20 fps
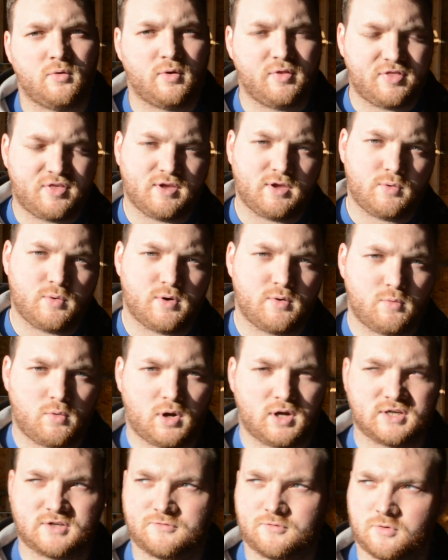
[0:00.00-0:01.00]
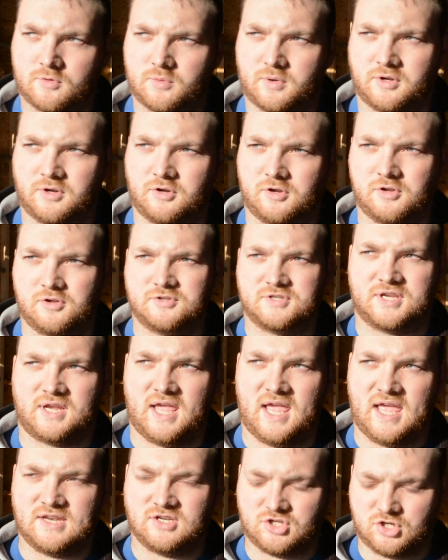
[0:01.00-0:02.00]
The one thing you want to watch for when you're using
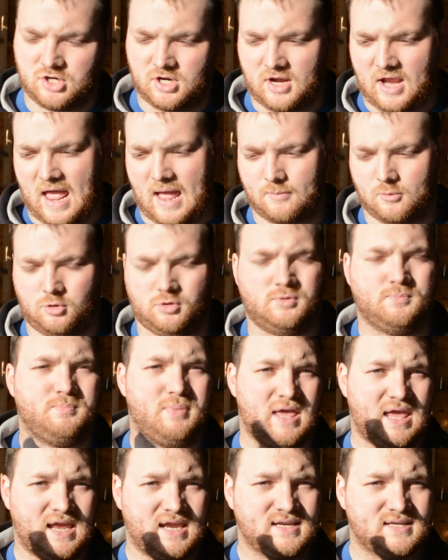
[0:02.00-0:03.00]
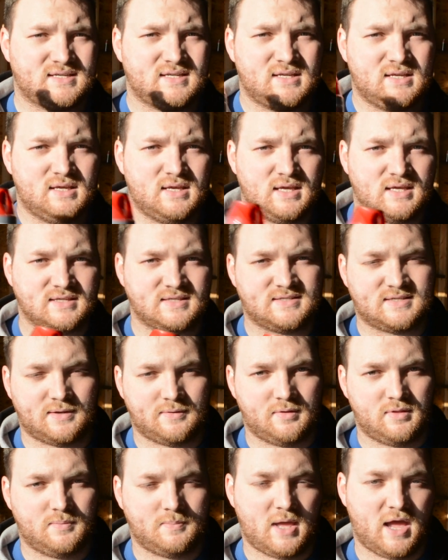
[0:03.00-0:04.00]
engine enamel paint is
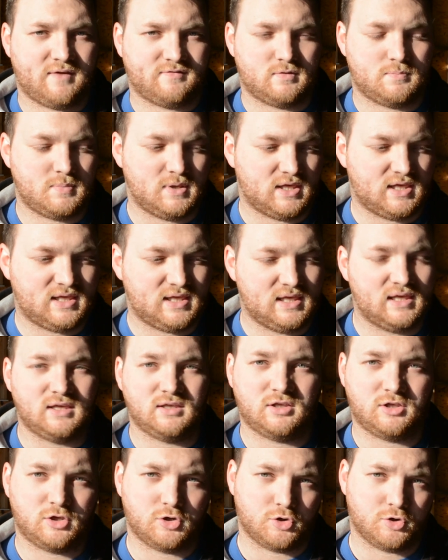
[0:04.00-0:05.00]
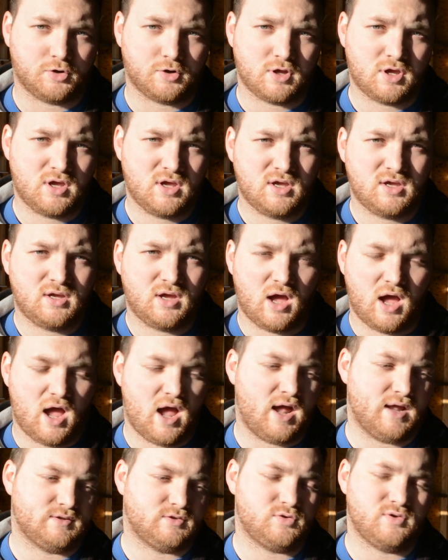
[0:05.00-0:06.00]
some of them have to be heat cured.
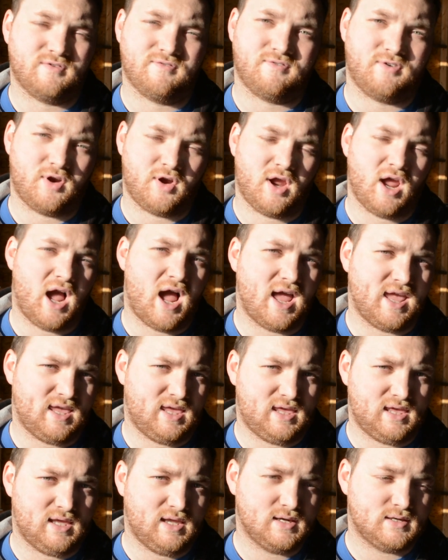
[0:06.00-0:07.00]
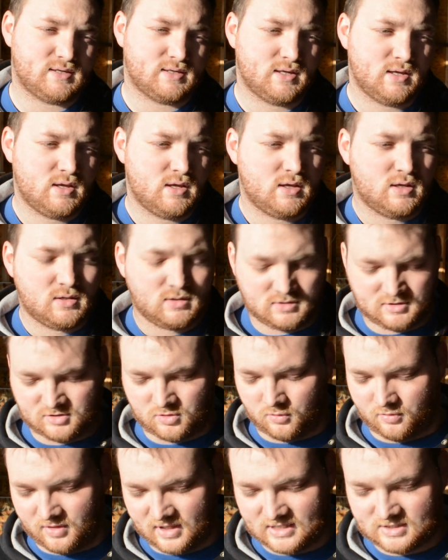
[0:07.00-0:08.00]
To a very high heat.
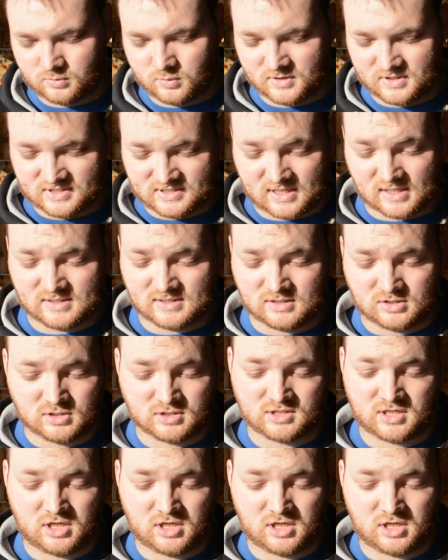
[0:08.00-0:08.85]
So this one says it